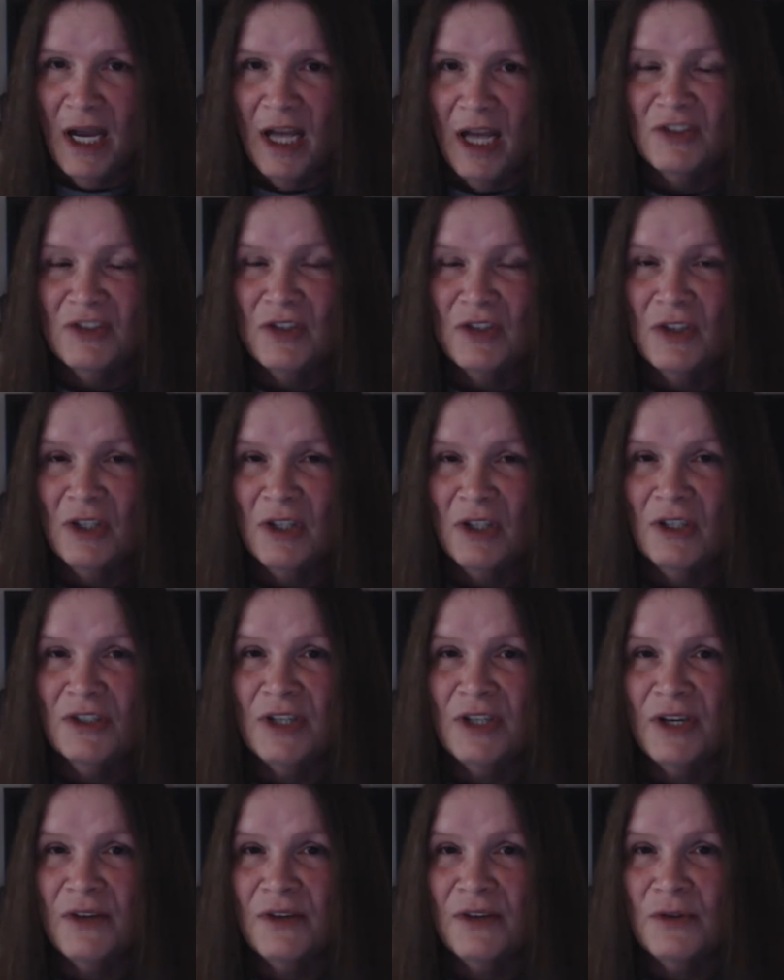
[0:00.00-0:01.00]
It's gonna
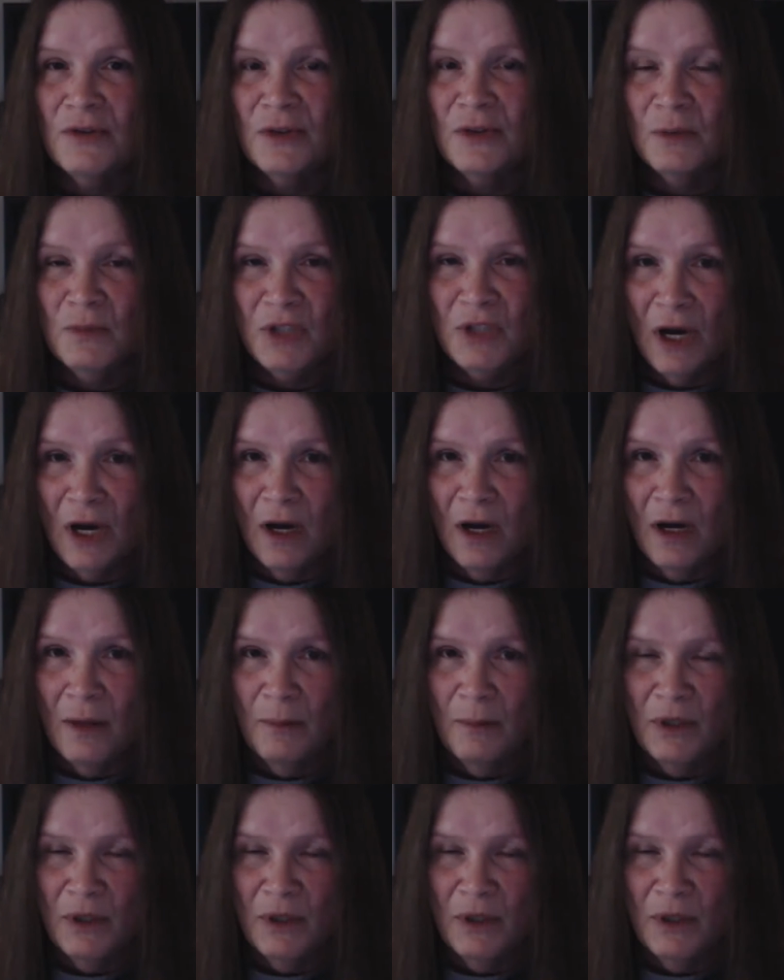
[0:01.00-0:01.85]
take you some time,